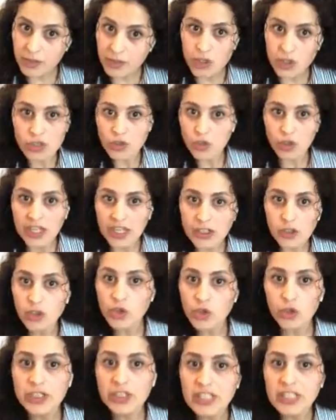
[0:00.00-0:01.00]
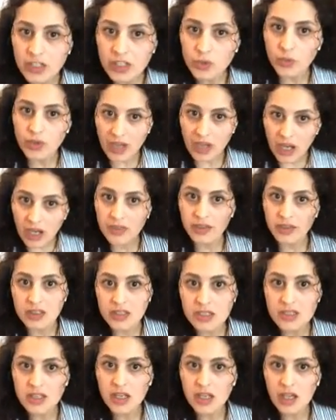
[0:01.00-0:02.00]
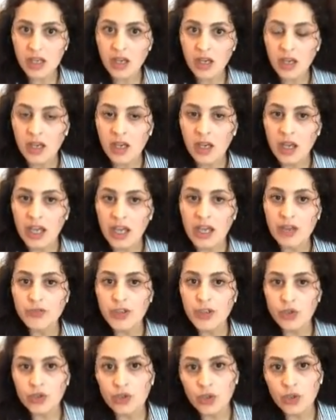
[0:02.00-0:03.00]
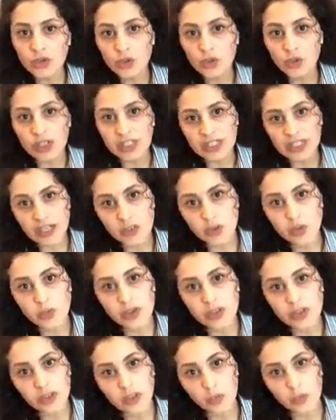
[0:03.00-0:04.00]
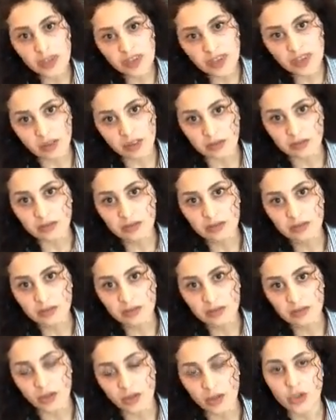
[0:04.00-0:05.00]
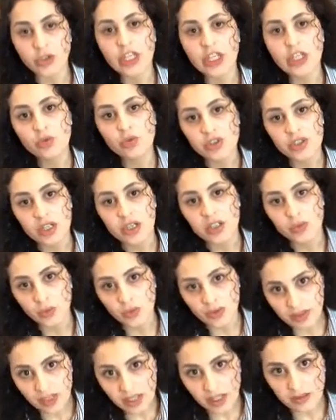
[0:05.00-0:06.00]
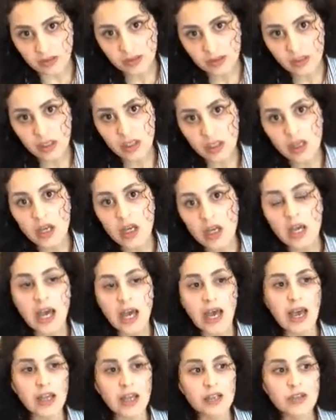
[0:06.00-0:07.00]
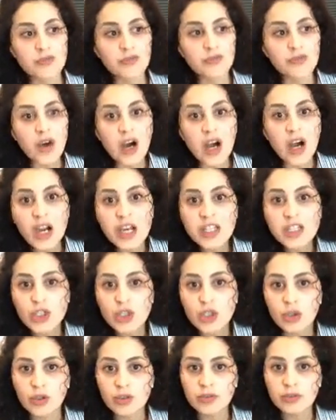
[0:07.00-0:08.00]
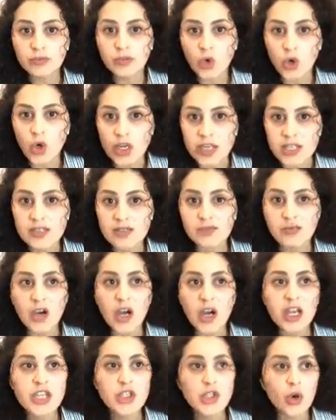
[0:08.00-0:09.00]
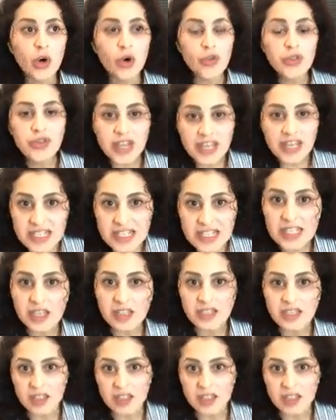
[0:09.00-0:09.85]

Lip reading: because you cannot connect with others if you don't connect within. You need to start within and find your voice, find your authentic